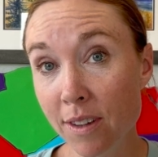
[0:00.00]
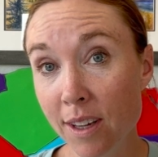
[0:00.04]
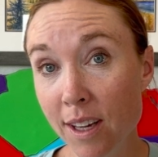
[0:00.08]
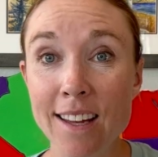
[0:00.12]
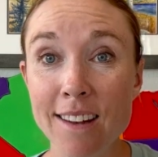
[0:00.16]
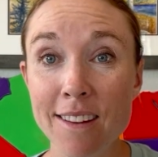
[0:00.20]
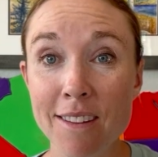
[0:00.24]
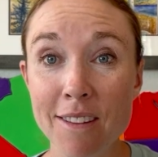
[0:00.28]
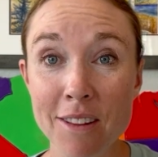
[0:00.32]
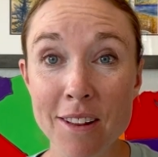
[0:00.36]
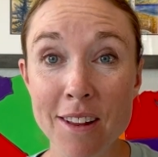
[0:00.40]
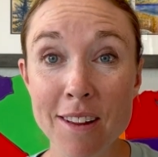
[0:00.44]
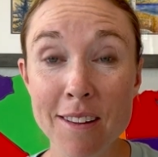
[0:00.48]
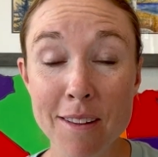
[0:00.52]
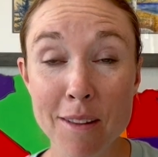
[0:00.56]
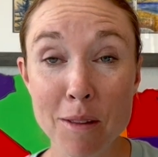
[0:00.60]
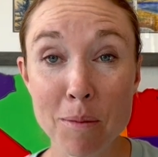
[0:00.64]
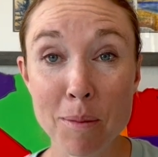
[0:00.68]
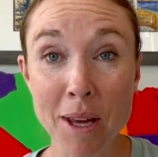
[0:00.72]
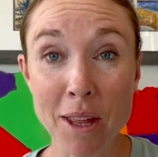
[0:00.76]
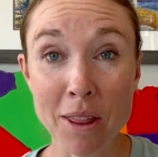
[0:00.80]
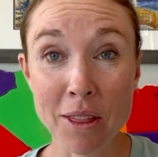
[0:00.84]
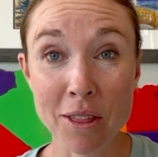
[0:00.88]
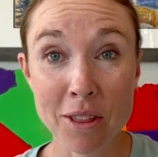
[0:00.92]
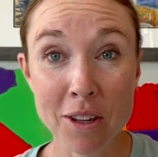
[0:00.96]
So this is
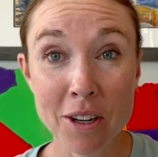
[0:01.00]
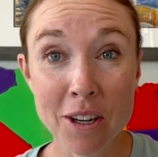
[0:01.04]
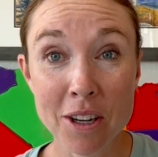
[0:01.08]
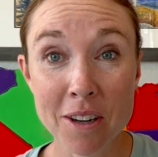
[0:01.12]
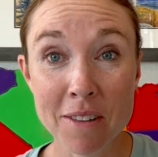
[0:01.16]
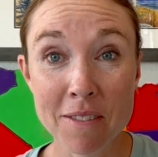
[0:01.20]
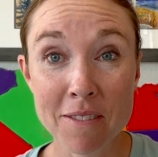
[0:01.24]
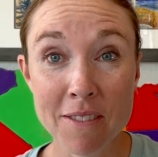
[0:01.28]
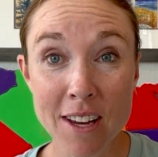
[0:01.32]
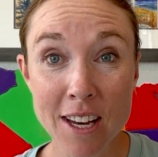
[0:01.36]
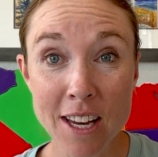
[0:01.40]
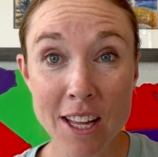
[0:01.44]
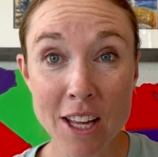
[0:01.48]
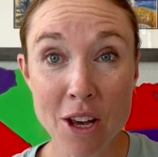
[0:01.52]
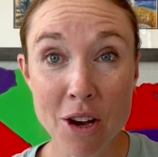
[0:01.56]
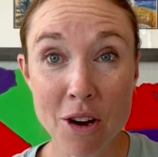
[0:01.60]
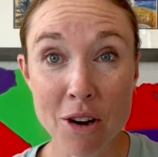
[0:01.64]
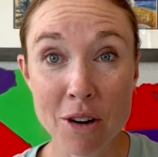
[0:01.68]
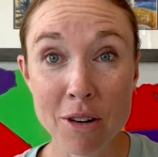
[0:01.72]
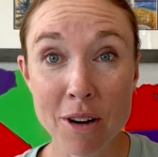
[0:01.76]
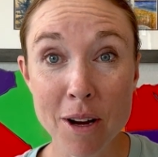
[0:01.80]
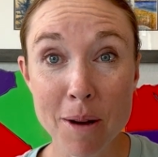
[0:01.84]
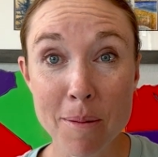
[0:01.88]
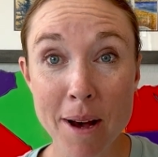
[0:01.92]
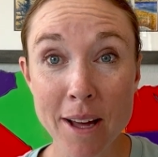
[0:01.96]
my third
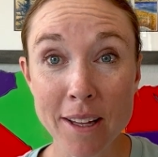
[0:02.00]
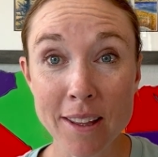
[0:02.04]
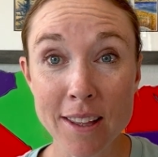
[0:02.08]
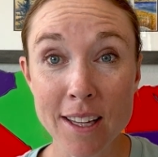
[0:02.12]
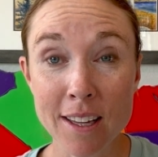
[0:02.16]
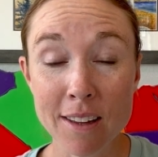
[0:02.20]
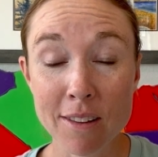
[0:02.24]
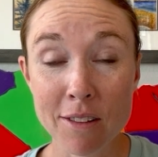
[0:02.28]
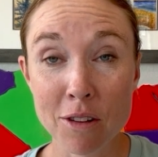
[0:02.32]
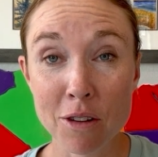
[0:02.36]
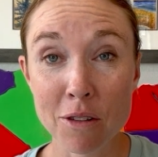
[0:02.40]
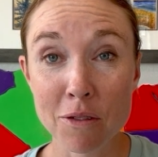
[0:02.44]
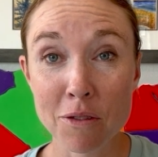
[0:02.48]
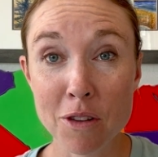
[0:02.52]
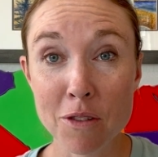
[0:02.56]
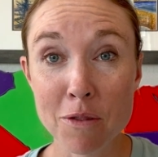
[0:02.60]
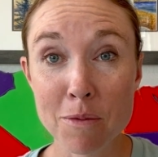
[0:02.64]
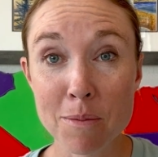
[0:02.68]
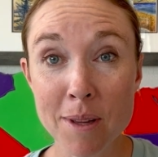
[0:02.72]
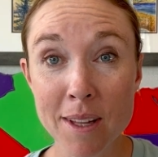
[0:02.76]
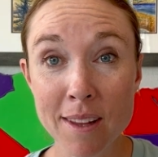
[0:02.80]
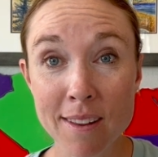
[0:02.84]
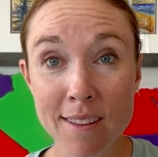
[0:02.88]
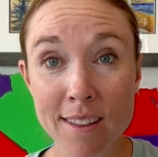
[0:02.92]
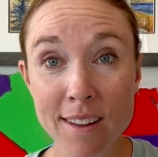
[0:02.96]
video about this. So if you've
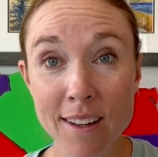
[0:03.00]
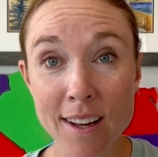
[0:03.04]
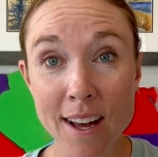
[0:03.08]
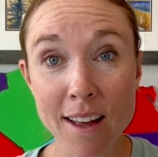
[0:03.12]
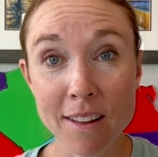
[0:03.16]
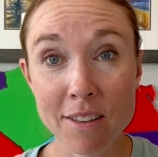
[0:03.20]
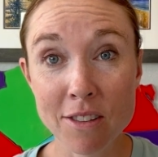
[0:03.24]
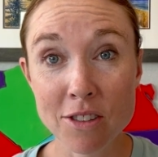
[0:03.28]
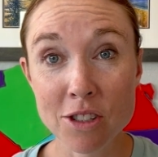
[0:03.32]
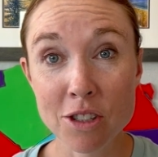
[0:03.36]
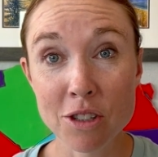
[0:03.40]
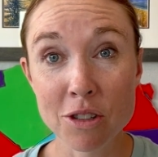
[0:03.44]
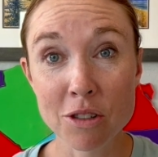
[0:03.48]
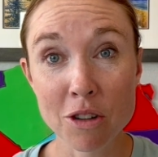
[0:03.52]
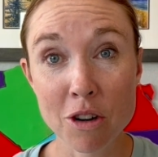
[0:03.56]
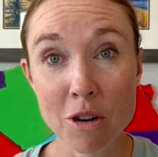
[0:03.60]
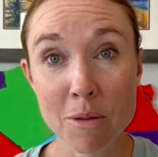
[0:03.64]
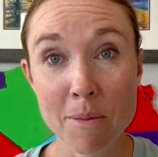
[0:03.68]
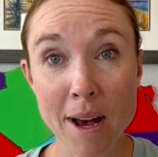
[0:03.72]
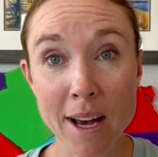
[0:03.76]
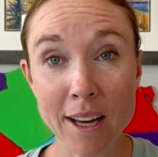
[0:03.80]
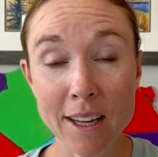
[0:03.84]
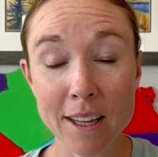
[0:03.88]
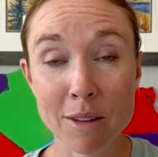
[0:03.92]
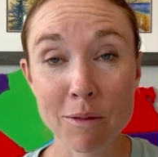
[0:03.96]
missed the last two, go
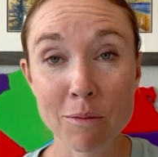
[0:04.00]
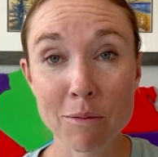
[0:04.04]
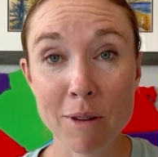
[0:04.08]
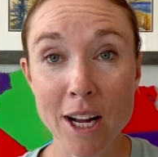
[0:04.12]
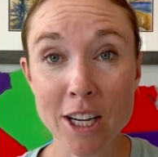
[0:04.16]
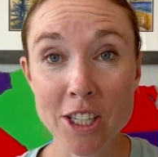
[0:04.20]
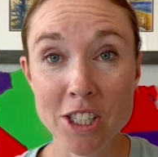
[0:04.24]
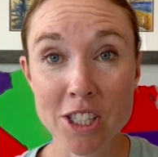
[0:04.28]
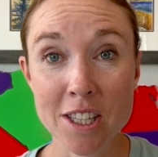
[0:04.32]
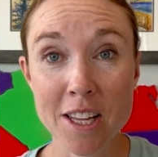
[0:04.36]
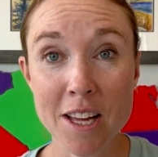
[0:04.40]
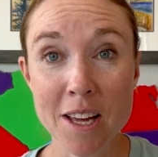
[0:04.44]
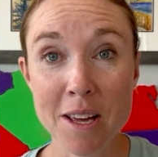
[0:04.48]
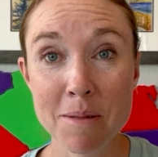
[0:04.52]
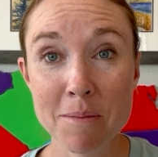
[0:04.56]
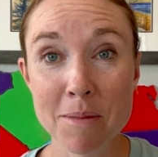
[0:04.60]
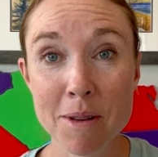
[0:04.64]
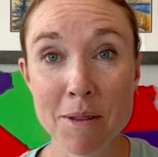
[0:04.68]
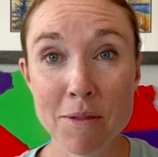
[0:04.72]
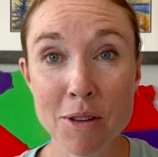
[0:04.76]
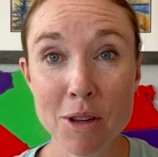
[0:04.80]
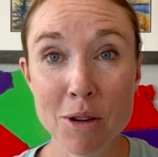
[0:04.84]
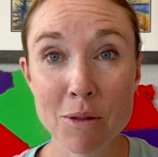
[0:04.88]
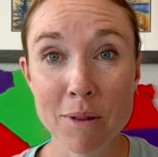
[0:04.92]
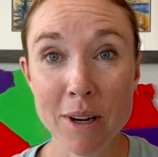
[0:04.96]
back and watch them
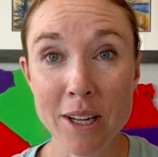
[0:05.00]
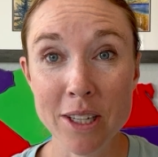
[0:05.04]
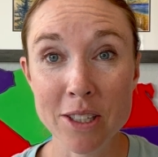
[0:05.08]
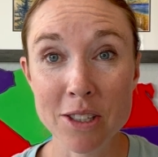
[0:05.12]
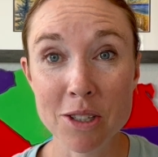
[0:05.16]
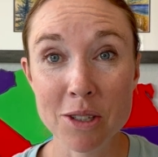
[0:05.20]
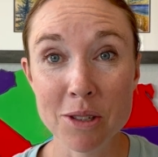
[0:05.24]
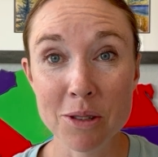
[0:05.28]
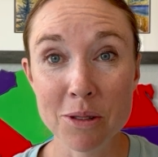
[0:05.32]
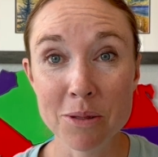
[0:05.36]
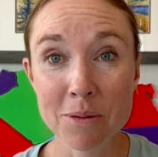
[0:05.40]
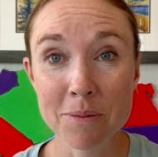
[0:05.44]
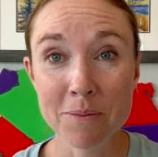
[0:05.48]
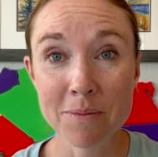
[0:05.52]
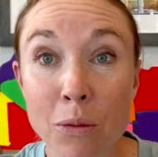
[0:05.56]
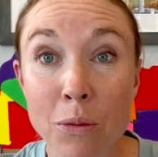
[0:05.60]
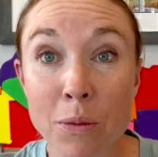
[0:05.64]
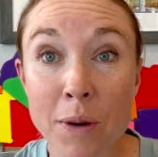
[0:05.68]
if you want to.